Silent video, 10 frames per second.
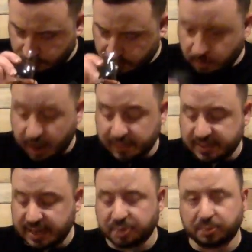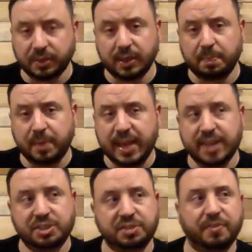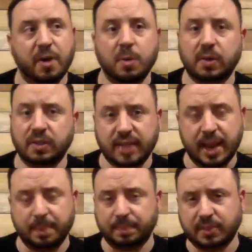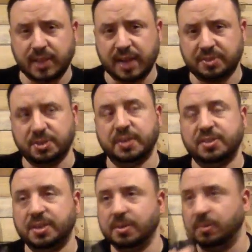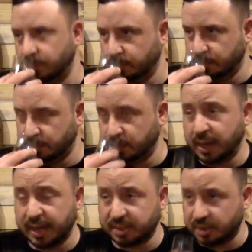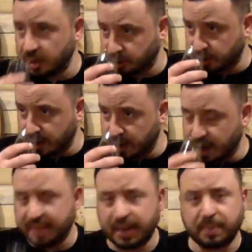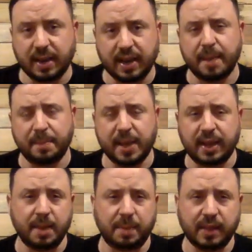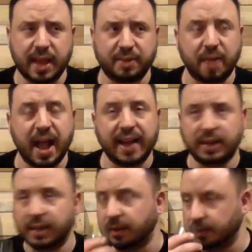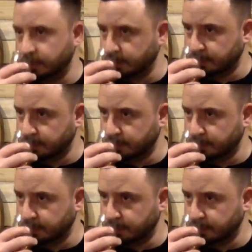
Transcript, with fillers: wow, this has a really peach forward type scent to it too. Really nice nose. I think I'm getting, I'm picking up a lot of rye in here.